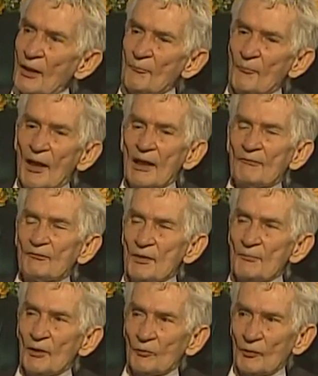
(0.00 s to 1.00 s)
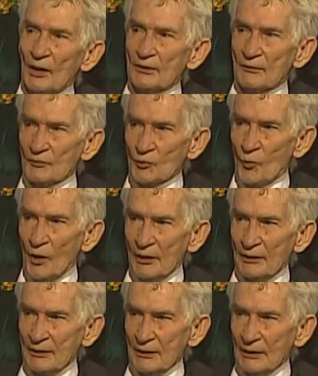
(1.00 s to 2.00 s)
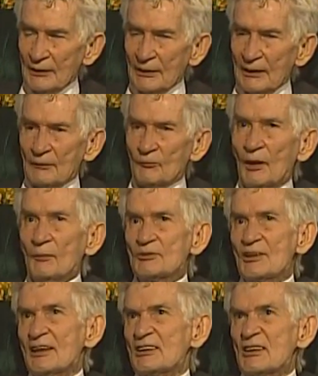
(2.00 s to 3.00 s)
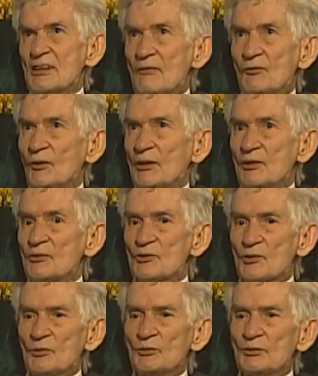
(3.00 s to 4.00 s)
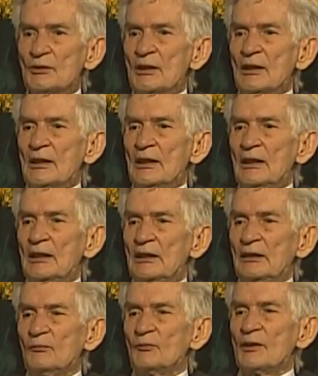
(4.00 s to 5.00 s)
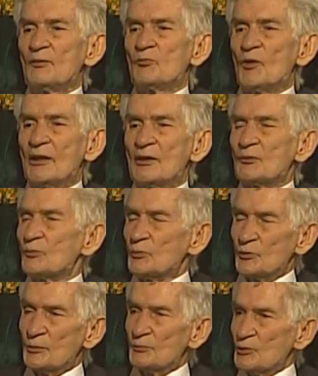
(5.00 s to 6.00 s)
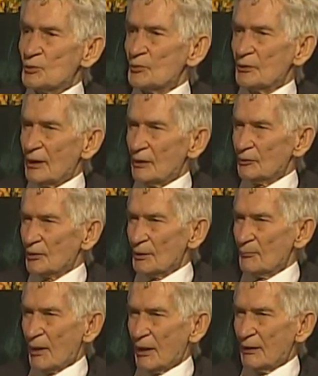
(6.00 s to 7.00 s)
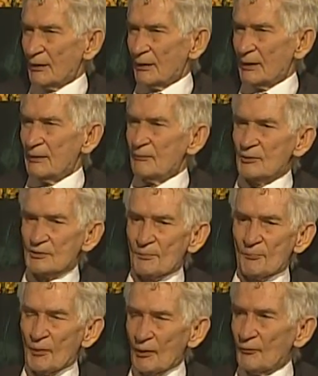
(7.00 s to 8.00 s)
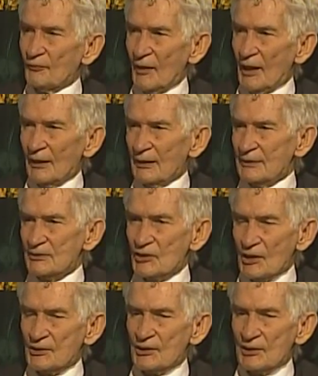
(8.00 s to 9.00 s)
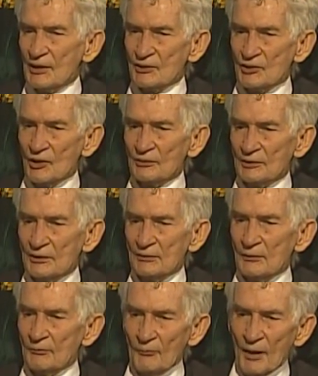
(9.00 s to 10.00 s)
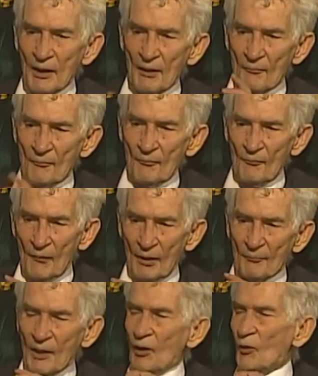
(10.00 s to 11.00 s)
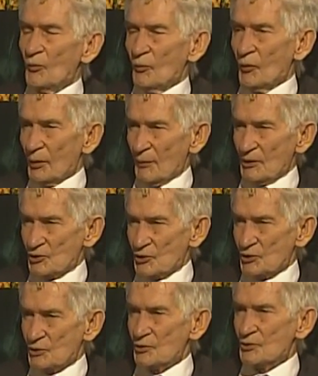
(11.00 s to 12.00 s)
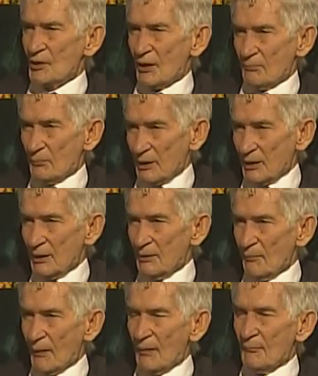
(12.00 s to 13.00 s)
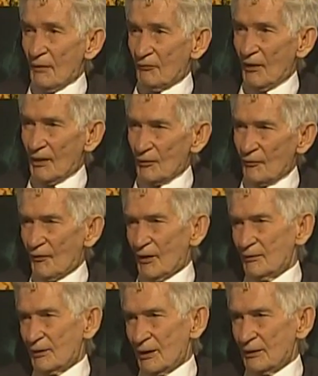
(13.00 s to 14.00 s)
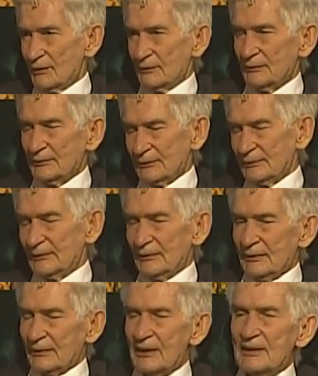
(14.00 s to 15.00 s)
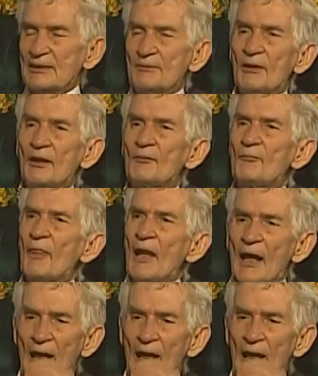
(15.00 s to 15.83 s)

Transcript: by a female relative quite young, and when I was like 7 or 8 years old, we rented a room to an elderly man, and he was a pedophile. He sexually assaulted one of my sisters and me. My father found out and kicked him out.